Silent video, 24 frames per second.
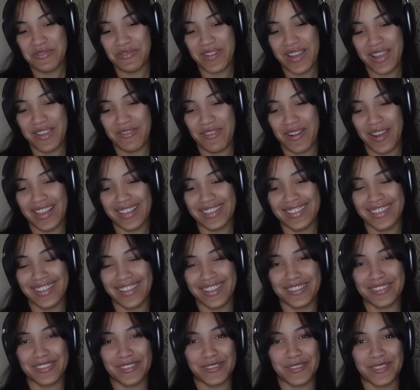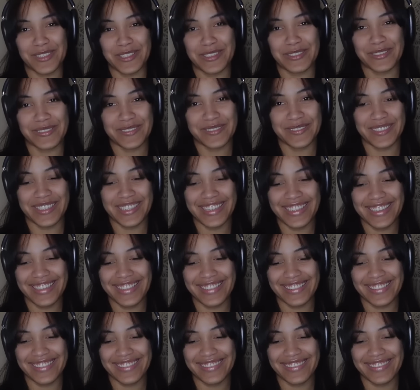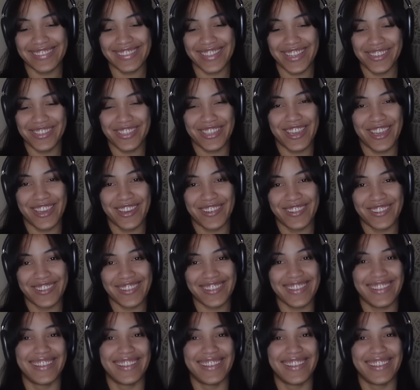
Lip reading: Wait, why is he like so cute? What? That was cute.